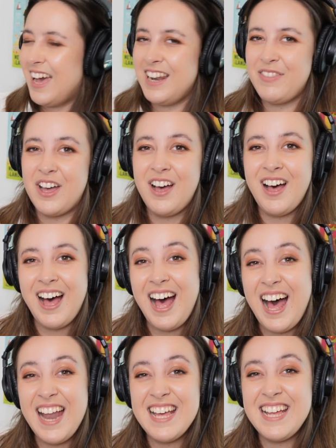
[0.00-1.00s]
I love the on and
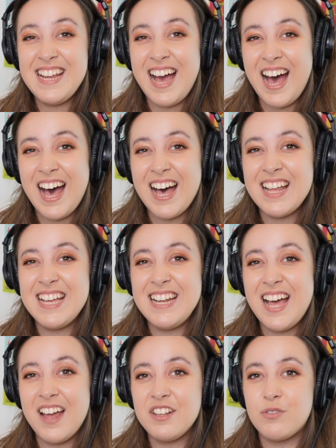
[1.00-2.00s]
on and
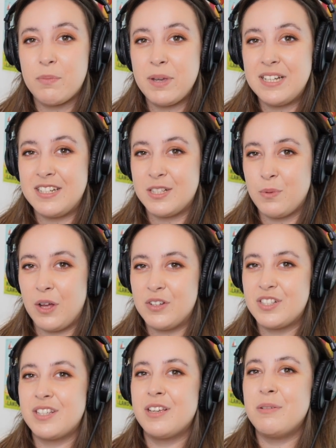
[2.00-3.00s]
on. It's repeated as well,
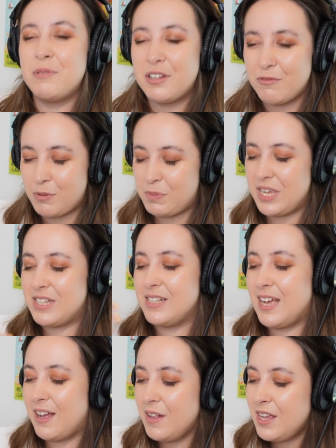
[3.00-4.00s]
just repeating
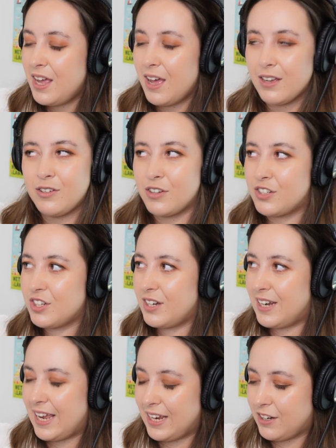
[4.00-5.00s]
that. Gosh,
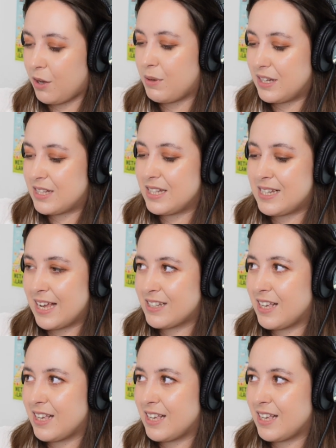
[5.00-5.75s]
Lane going into this next